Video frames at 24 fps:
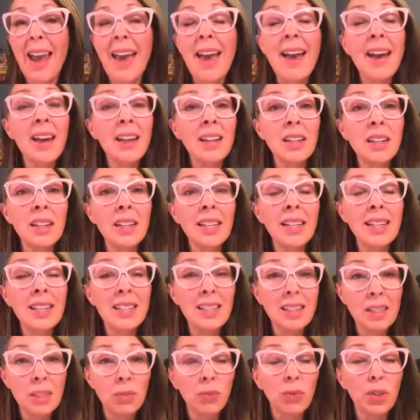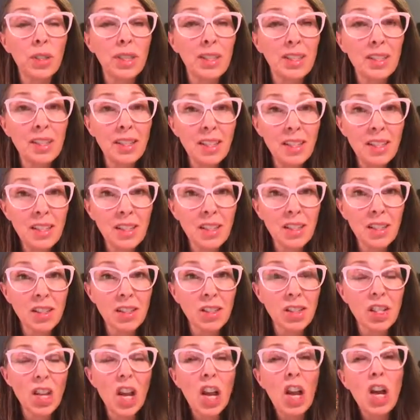and in different
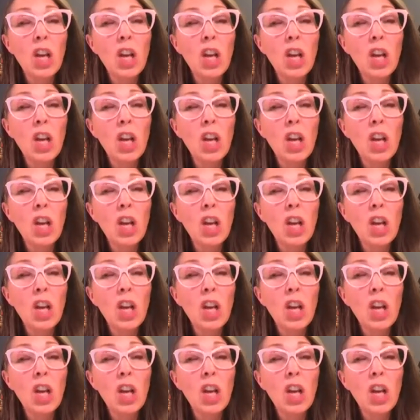seasons